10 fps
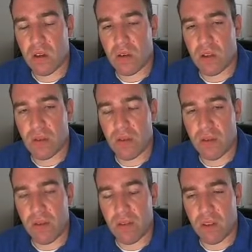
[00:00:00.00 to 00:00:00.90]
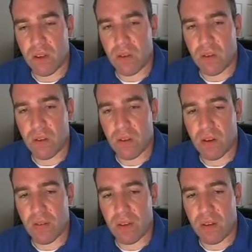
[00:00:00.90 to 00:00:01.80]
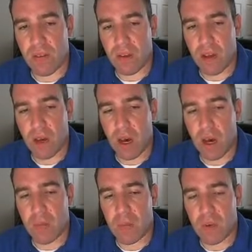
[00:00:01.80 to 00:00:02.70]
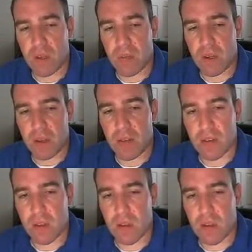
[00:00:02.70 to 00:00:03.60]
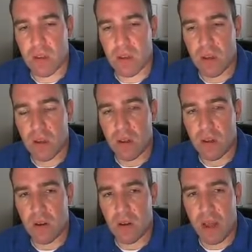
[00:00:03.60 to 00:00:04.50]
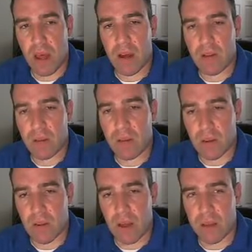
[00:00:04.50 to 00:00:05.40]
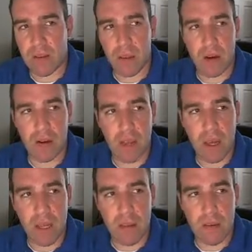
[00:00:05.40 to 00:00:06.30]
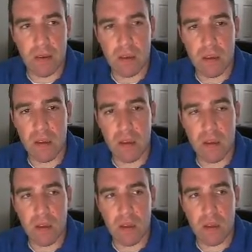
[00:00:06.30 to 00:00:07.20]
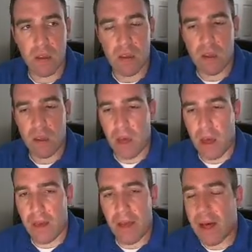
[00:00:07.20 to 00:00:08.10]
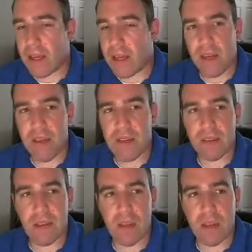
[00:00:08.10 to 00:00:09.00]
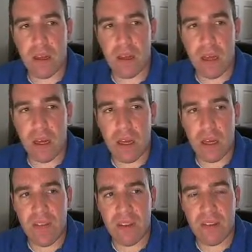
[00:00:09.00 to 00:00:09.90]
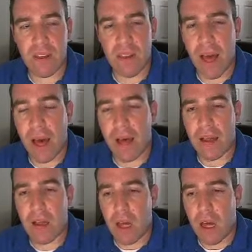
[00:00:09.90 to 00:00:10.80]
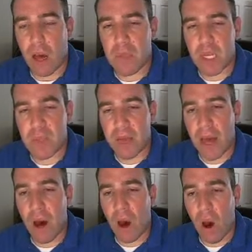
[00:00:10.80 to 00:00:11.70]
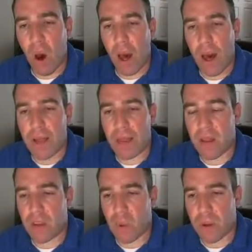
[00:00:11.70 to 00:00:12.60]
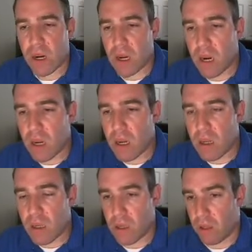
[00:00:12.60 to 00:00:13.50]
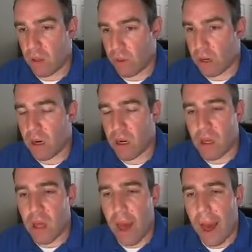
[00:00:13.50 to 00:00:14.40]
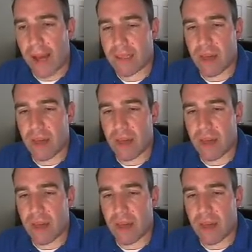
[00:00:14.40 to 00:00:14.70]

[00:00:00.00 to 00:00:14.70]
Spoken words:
which sometimes you have to do if a recipe is turned down. So we can do that at a later date. And that is if this then that. Check me out on the Twitter at